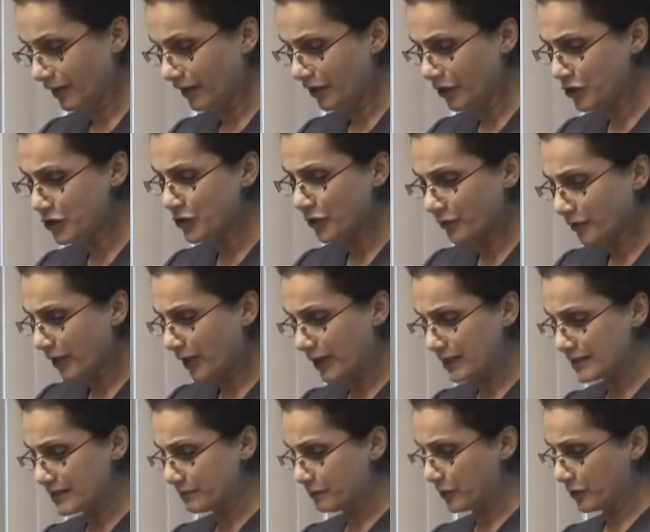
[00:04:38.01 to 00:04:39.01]
each of
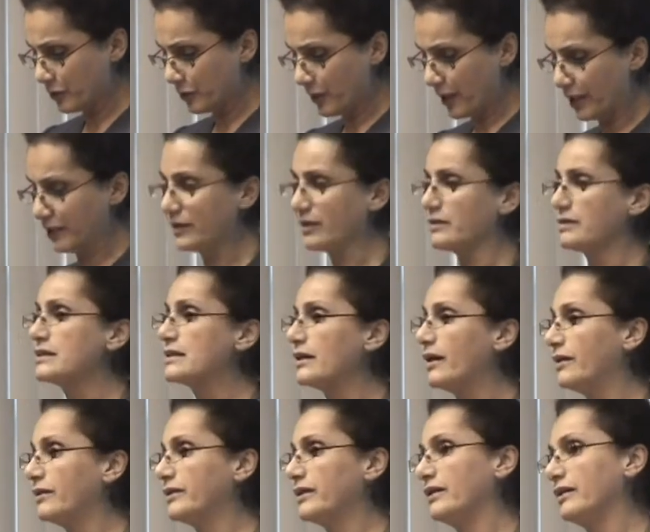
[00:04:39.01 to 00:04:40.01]
us provide
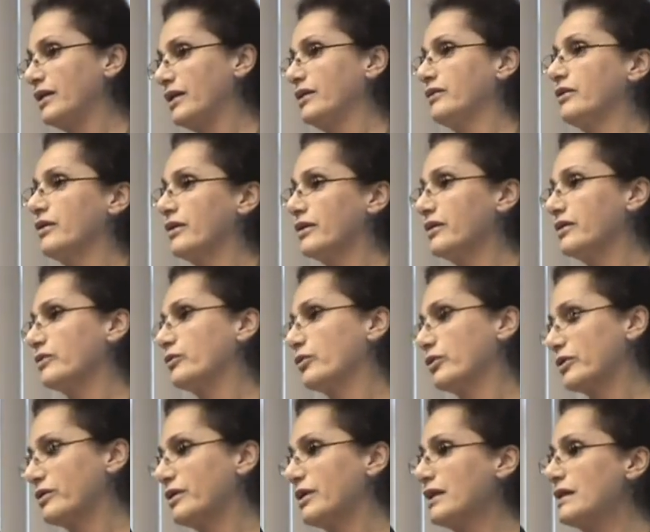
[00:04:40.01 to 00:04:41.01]
consulting in her
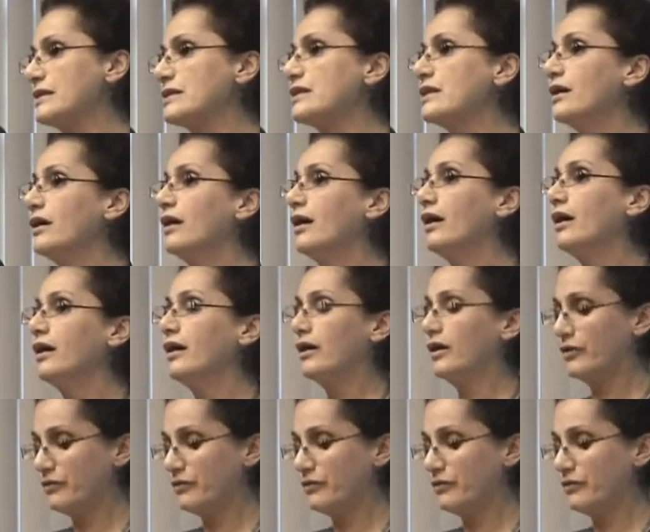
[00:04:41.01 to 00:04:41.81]
or his Uh,